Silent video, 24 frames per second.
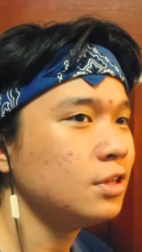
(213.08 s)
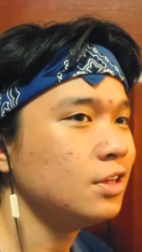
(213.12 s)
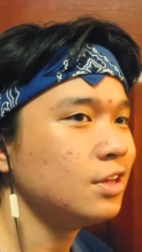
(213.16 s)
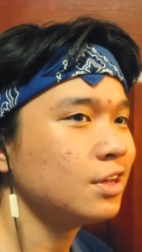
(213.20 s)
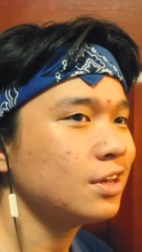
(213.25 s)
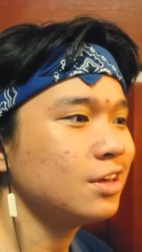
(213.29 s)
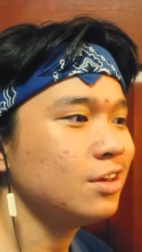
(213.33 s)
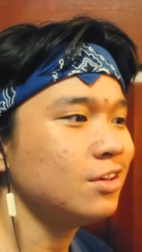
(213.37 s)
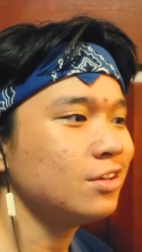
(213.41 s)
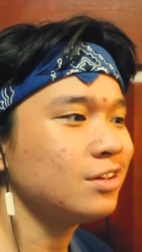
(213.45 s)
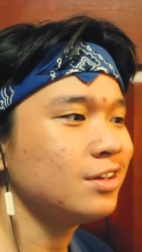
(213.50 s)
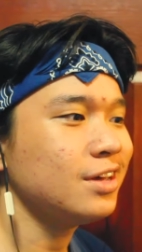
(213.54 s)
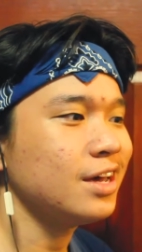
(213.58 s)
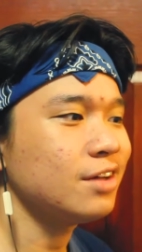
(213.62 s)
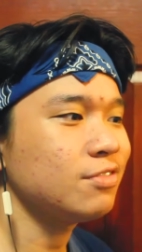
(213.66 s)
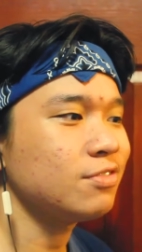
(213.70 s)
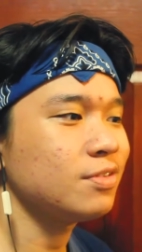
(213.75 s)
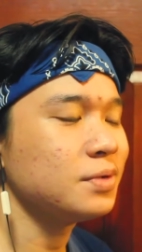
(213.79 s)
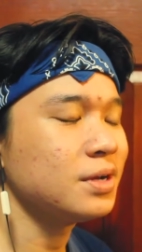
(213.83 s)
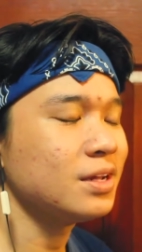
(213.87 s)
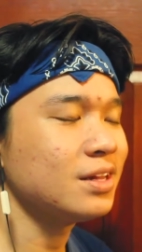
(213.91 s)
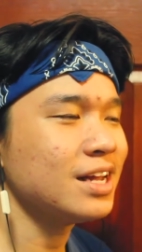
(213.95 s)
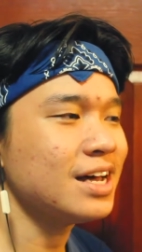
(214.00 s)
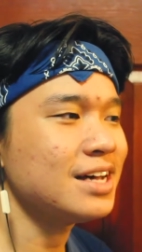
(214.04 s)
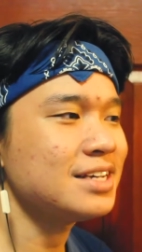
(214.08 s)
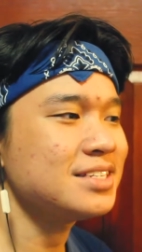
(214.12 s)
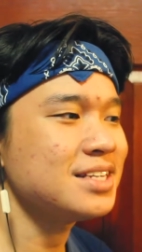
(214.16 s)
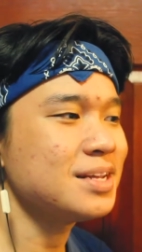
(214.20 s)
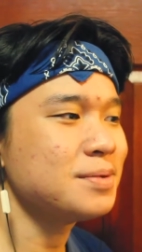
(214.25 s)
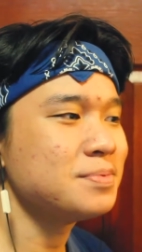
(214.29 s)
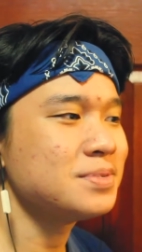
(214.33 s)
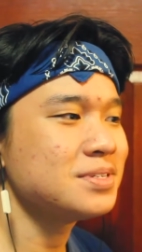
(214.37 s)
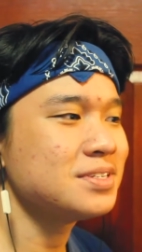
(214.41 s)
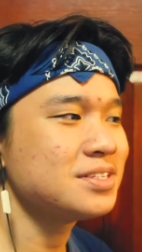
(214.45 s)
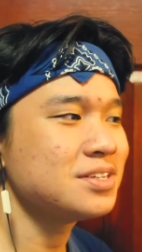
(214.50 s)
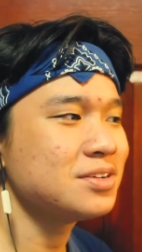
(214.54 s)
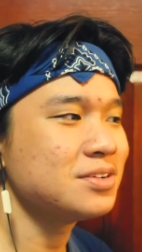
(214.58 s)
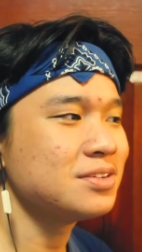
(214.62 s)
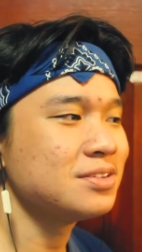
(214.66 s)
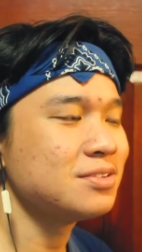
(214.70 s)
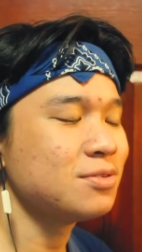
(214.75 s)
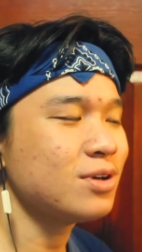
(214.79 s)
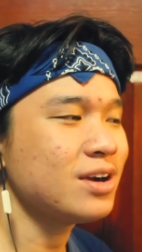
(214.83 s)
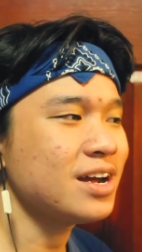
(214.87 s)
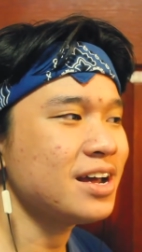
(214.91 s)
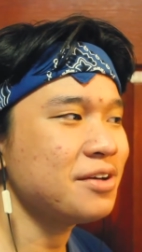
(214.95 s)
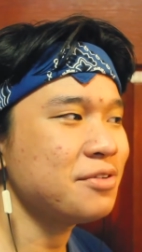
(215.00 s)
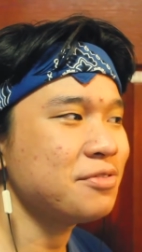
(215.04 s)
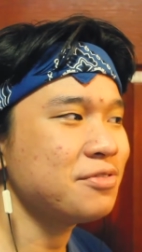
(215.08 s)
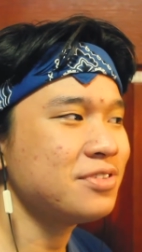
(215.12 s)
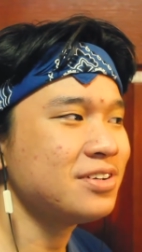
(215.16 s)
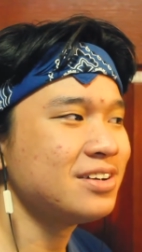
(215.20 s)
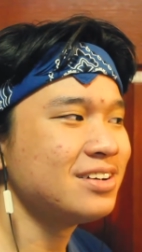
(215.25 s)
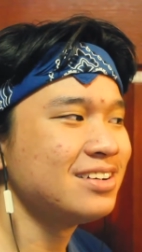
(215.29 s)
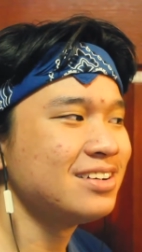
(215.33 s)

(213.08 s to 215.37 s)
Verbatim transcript: Did the cute guy from the last episode arrive?